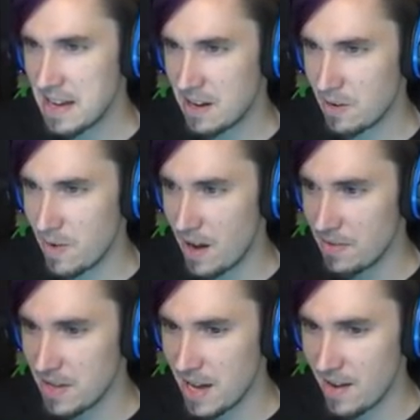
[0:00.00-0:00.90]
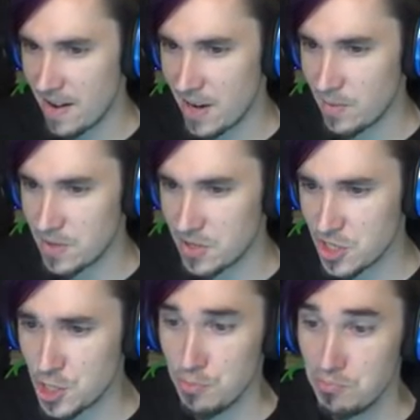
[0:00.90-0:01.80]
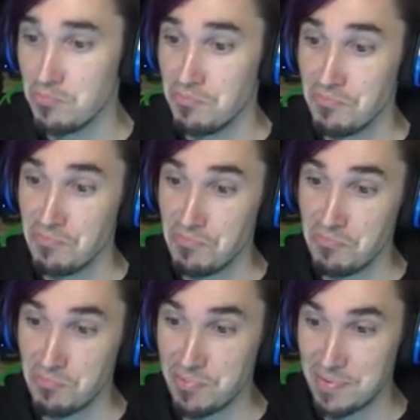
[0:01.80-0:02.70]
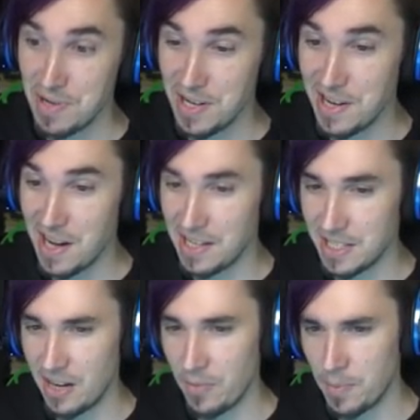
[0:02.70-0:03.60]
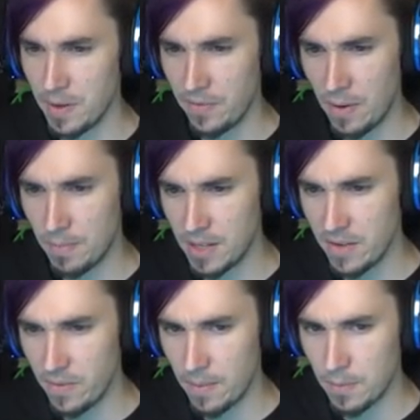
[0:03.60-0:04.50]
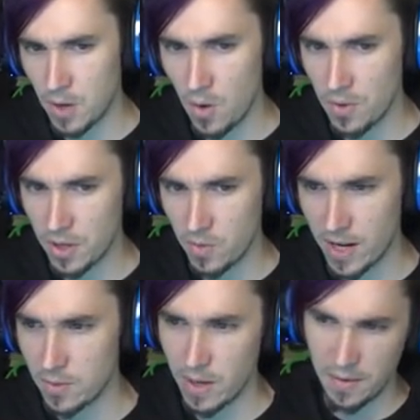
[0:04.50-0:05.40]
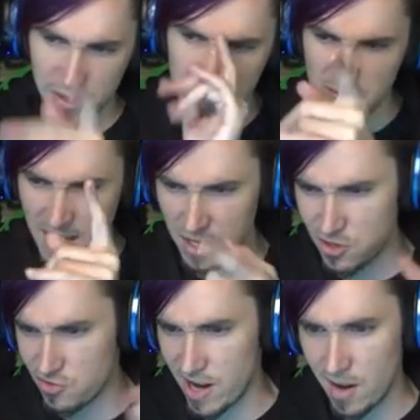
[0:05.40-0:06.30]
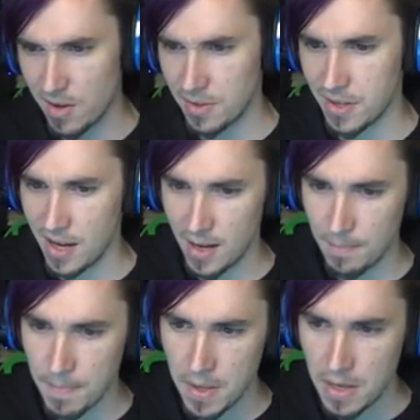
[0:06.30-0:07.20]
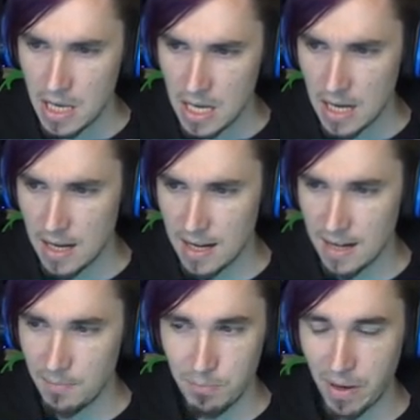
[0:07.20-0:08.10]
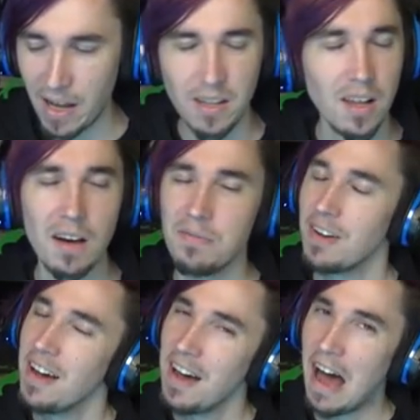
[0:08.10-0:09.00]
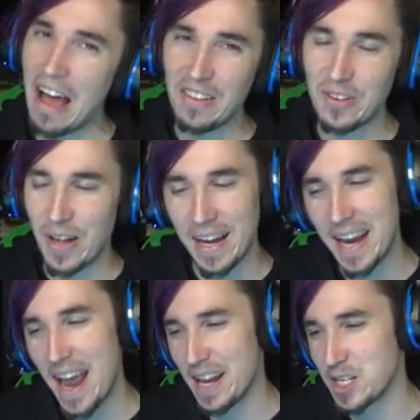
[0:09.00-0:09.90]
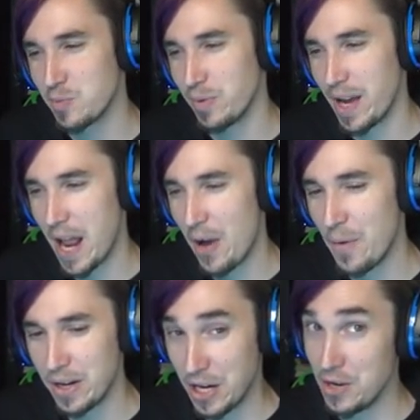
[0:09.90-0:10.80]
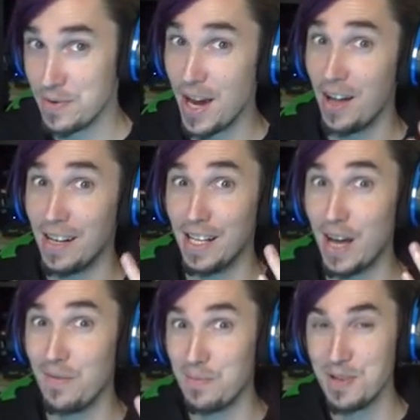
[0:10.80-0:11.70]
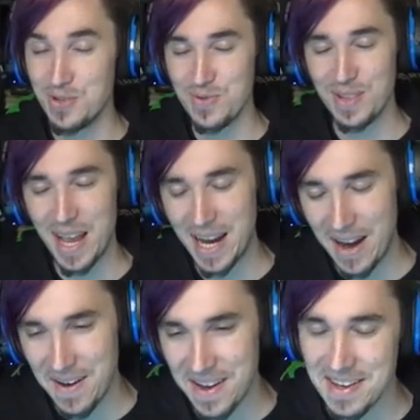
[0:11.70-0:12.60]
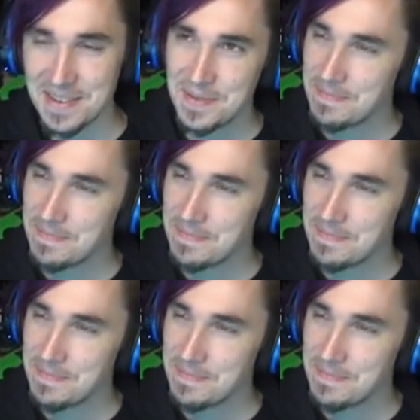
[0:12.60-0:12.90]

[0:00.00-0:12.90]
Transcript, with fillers: in and around the area, which is pretty nice. Now, if I believe if I'm going the correct way, I just need to head straight and I'll hit the dam. Uh, but I love, I, lo I can't explain how much, can you tell I love the Mystery Lake area?